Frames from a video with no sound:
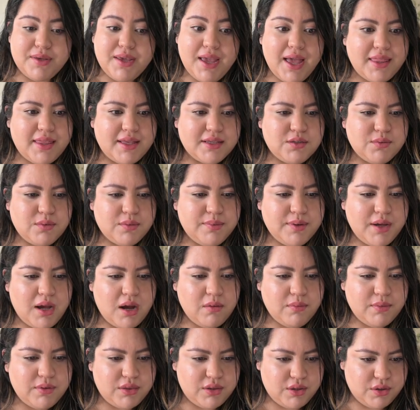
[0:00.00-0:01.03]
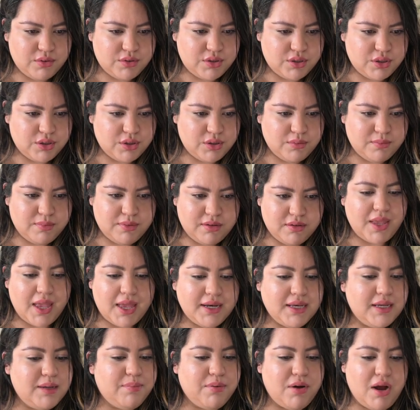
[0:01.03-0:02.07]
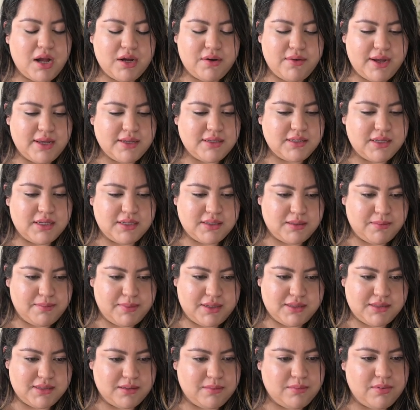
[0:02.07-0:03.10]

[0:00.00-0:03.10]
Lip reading: yeah, that's where we are with YouTube. Any progress is amazing